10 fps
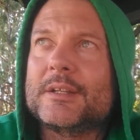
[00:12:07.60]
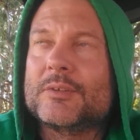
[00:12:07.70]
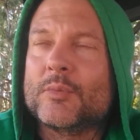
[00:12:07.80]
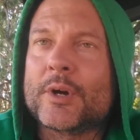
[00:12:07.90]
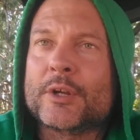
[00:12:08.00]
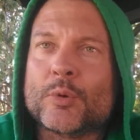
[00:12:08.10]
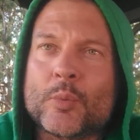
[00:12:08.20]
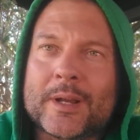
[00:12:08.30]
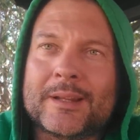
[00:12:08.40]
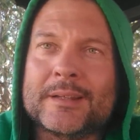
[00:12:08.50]
where you're
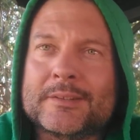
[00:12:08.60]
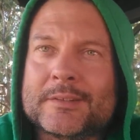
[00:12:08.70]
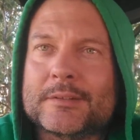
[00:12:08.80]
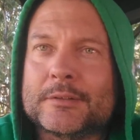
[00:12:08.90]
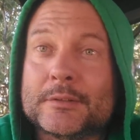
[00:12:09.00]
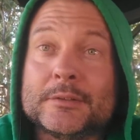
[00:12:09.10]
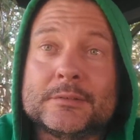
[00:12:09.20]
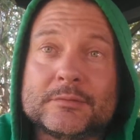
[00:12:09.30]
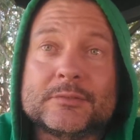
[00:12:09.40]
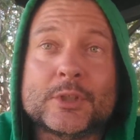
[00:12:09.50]
willing
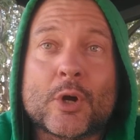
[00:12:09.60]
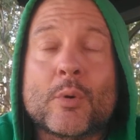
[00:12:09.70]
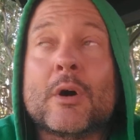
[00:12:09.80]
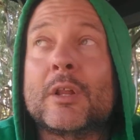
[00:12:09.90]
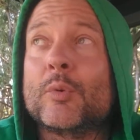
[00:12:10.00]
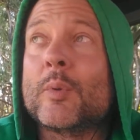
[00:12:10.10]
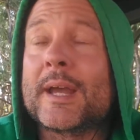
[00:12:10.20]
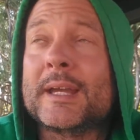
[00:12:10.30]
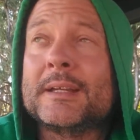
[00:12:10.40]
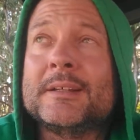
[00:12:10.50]
to go all the
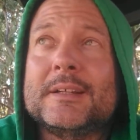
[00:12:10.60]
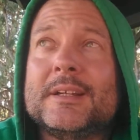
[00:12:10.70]
way.